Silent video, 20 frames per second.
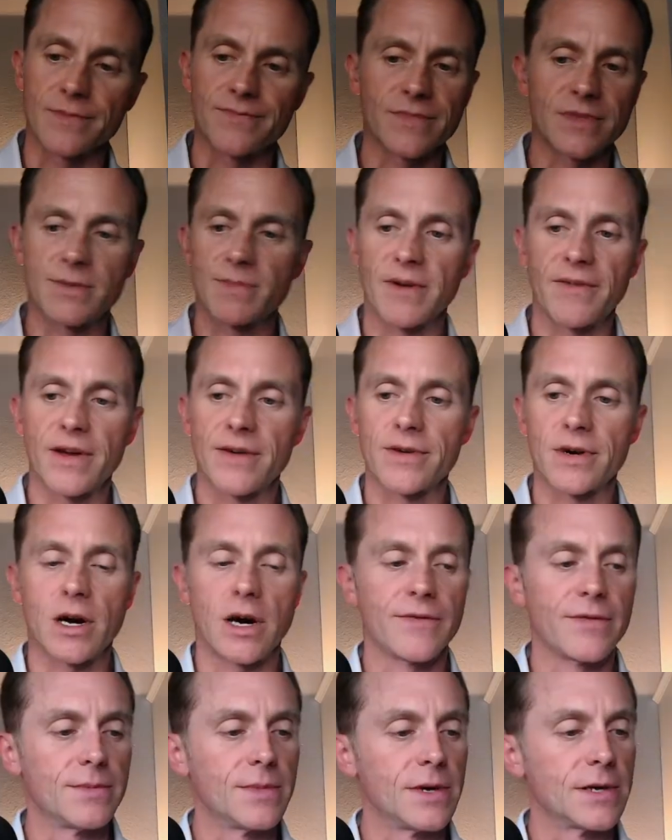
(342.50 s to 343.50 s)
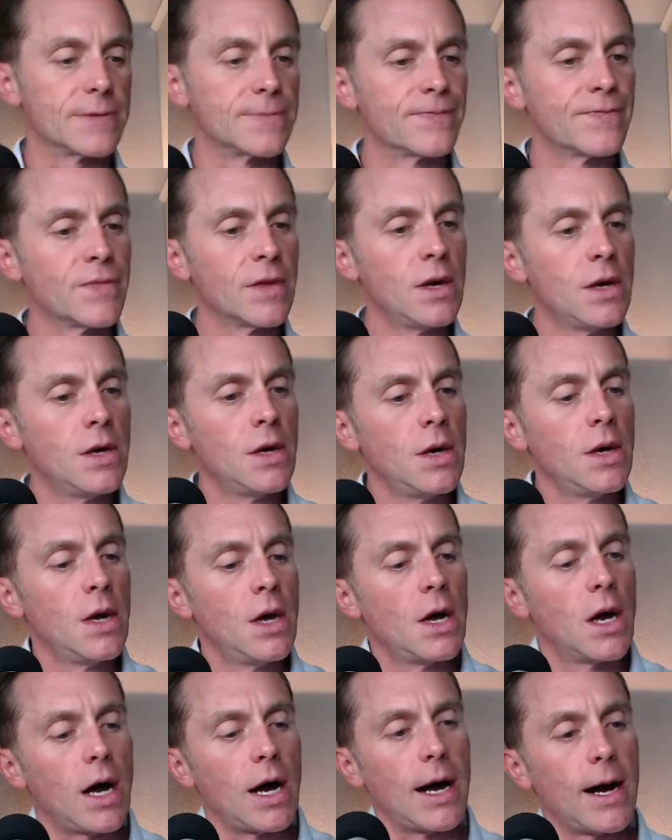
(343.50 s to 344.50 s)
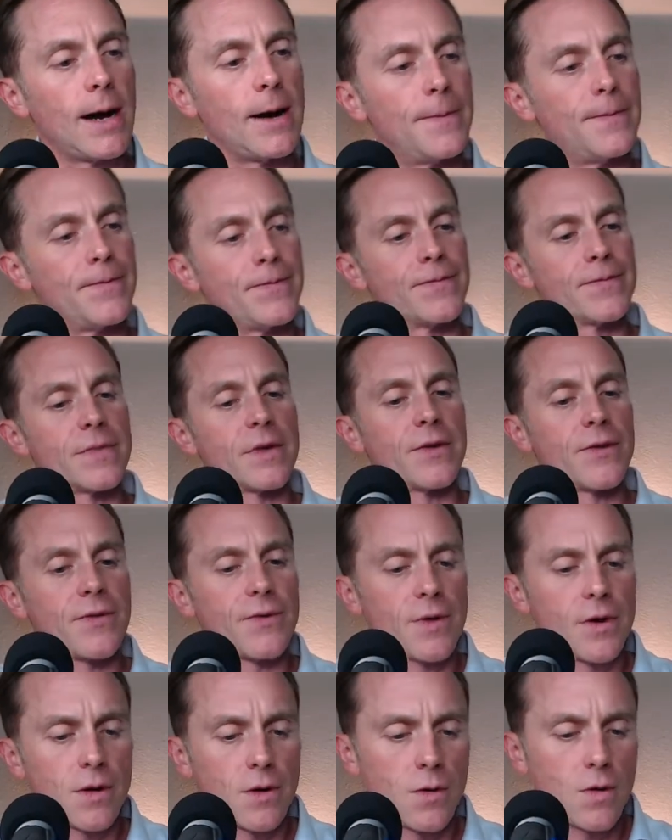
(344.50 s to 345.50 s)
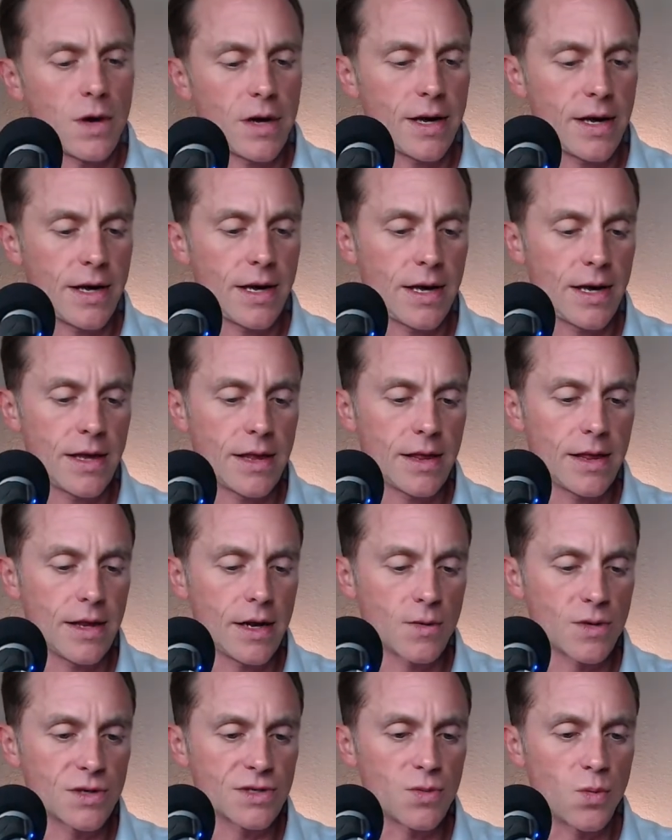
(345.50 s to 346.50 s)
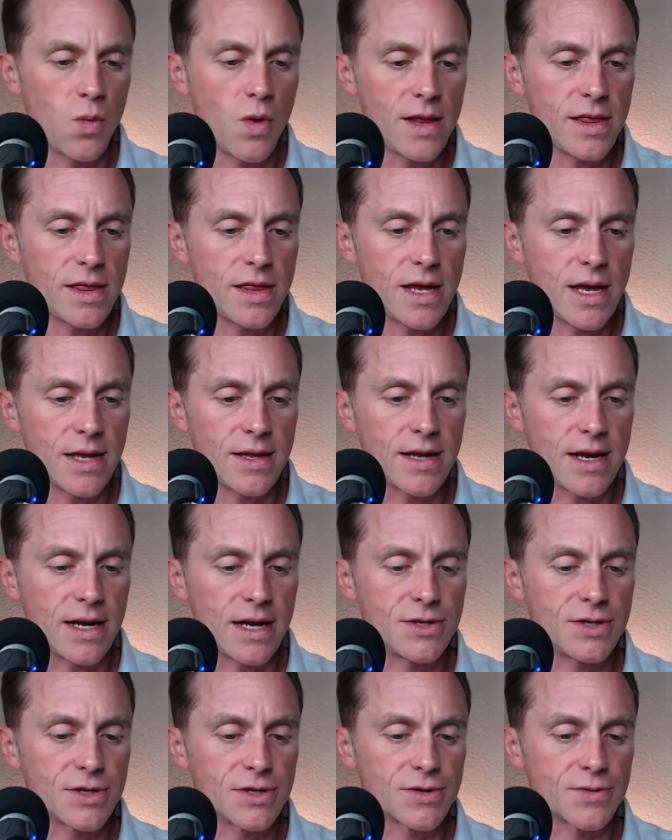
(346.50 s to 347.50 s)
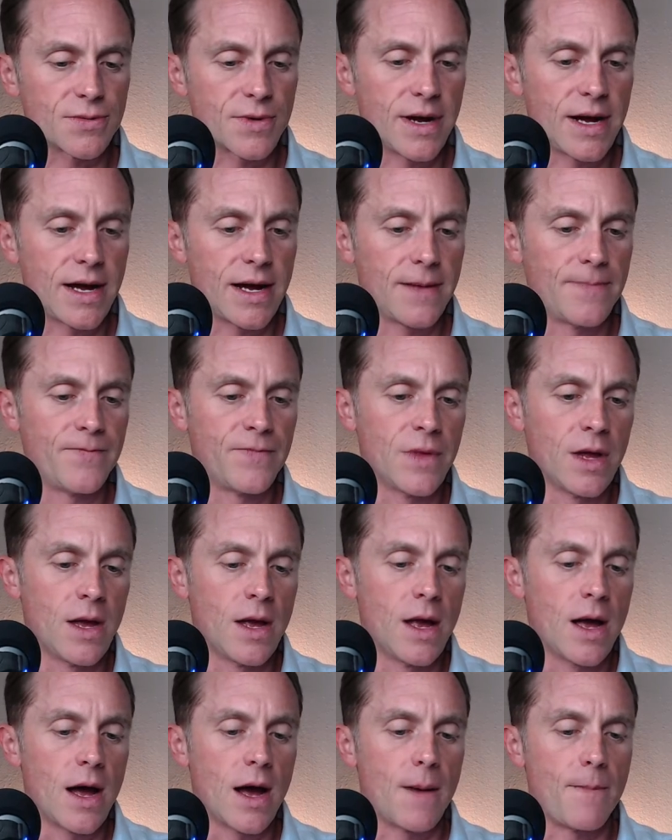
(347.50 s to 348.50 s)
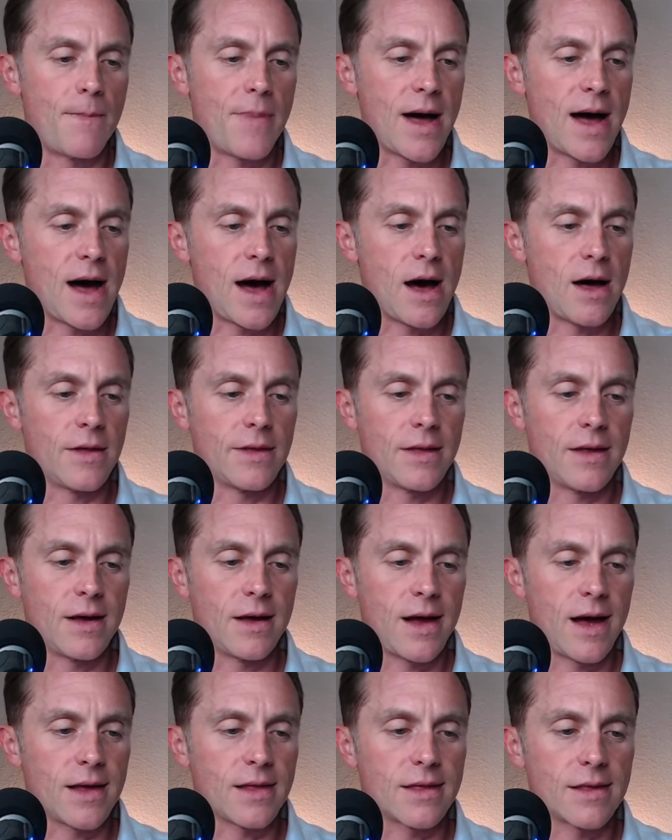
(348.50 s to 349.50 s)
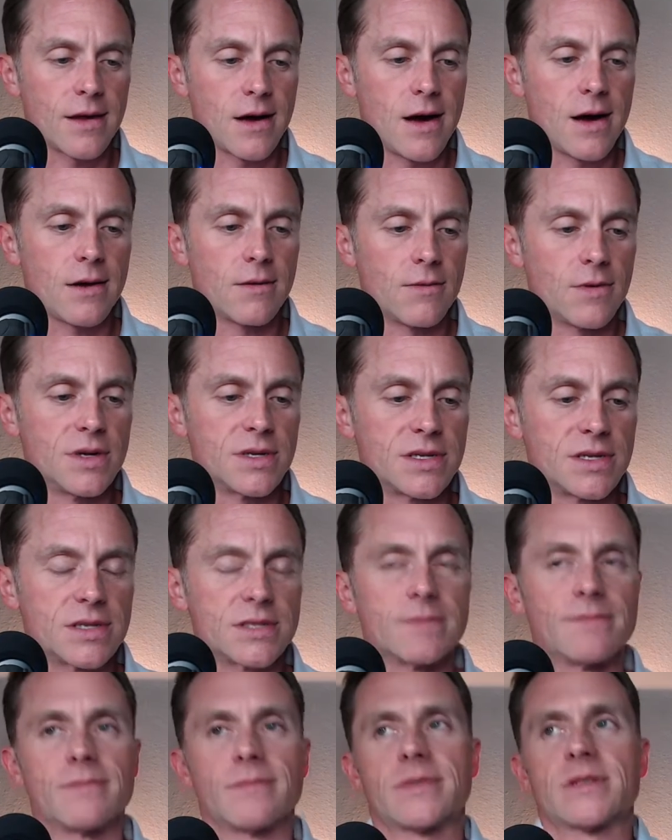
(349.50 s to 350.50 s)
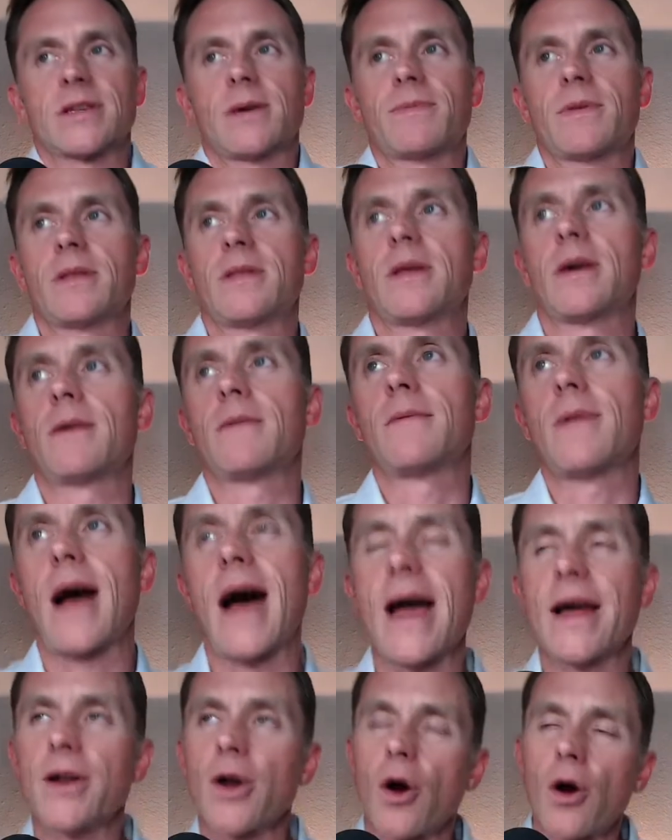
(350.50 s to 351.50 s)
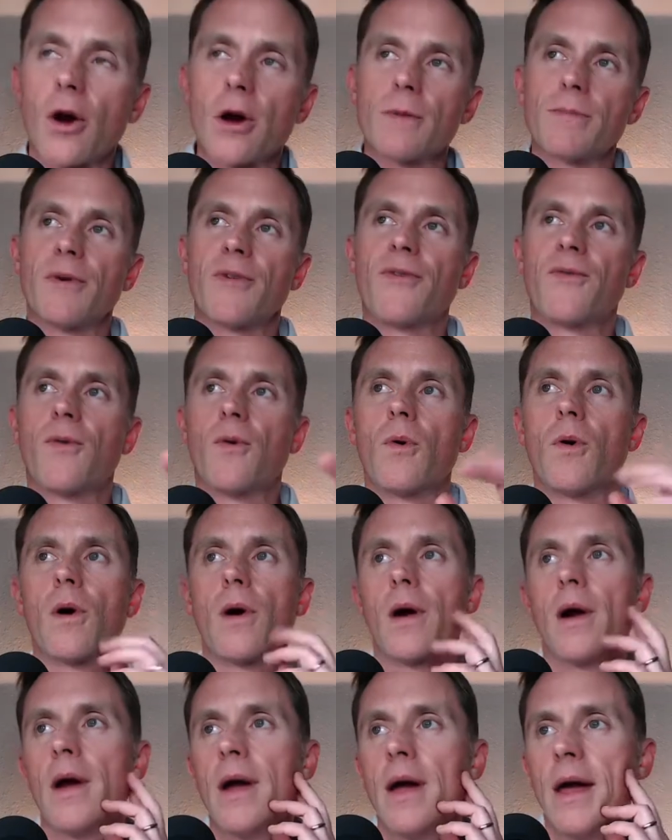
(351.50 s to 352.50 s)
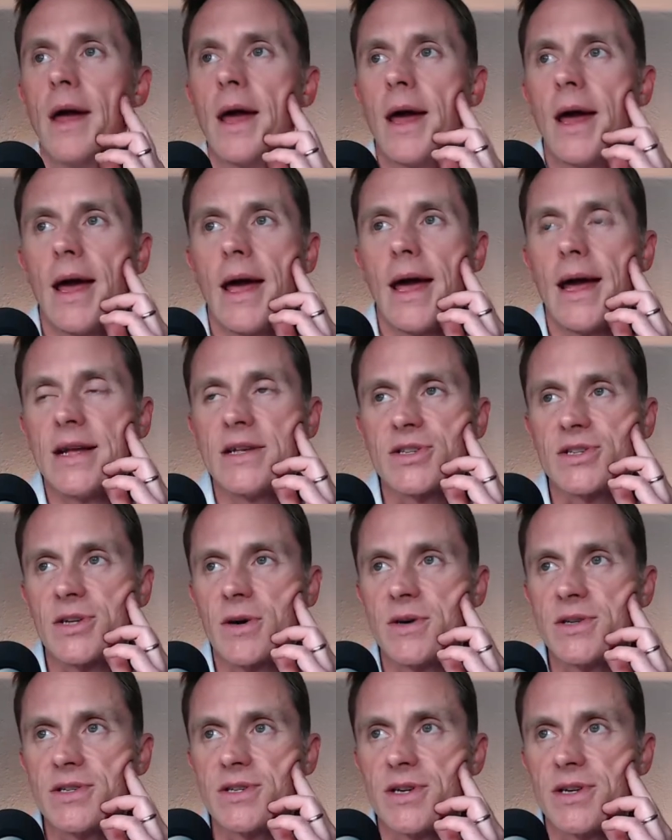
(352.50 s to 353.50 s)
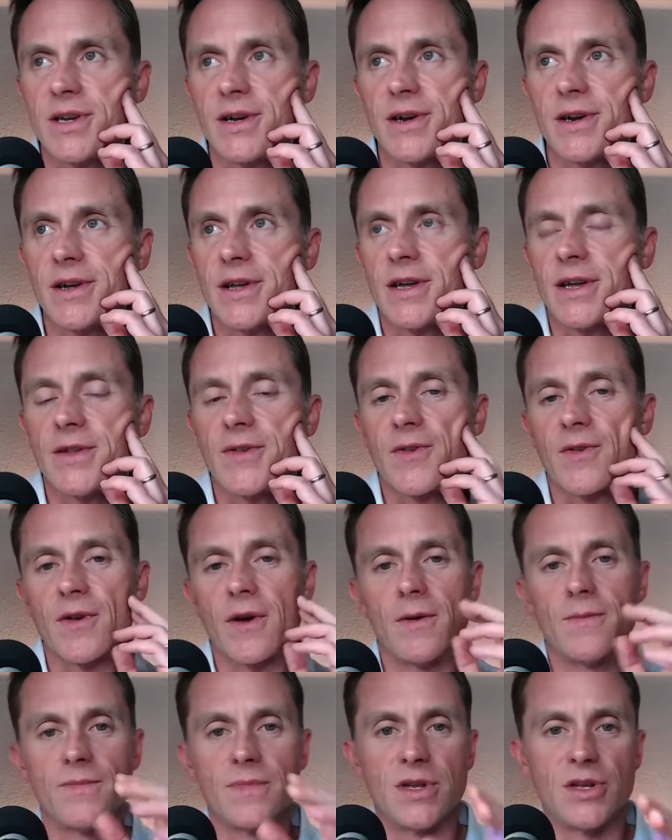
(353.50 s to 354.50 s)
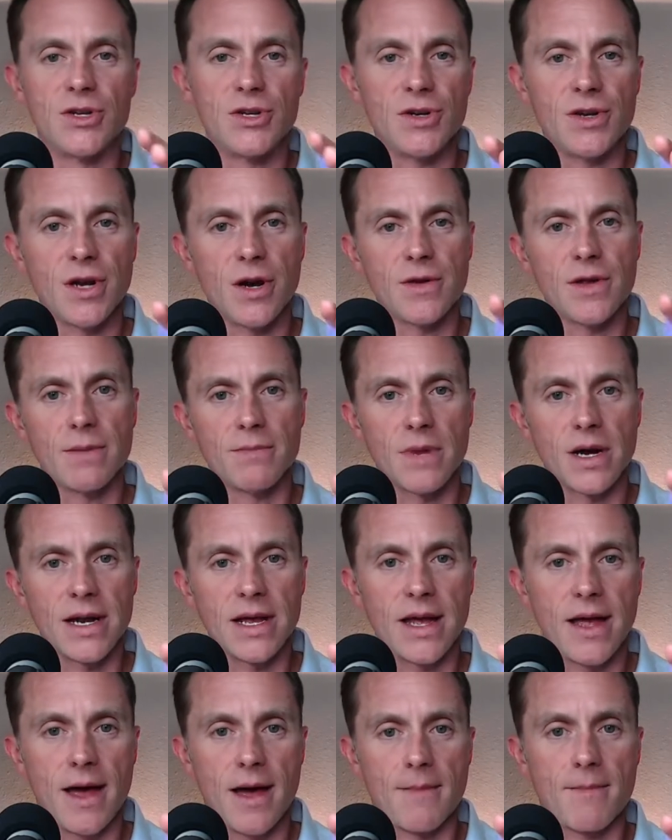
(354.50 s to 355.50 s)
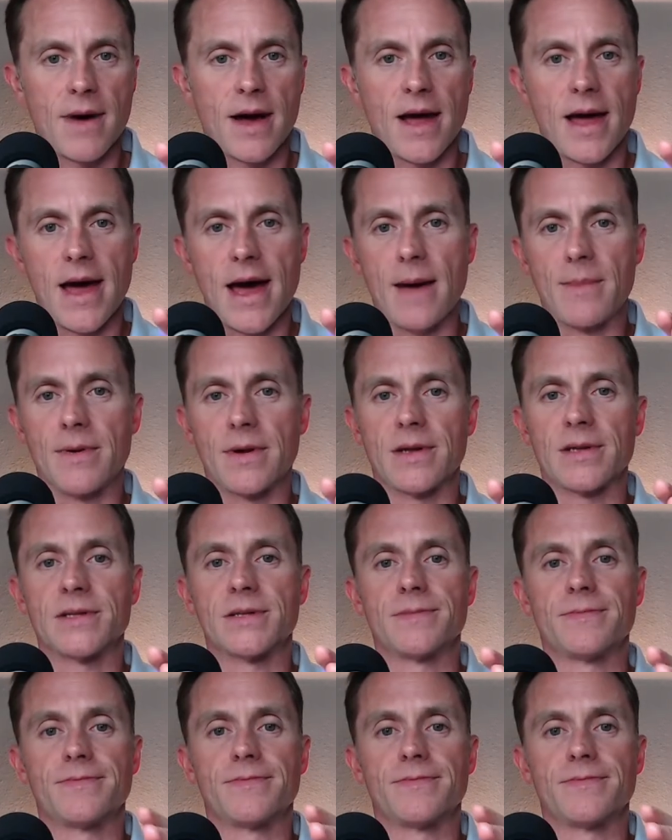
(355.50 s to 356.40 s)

It's my favorite coffee mug. So there was one thing that I just read about that I thought was something that I had heard before, and it's just always good to hear again. So, did you know that money can buy happiness?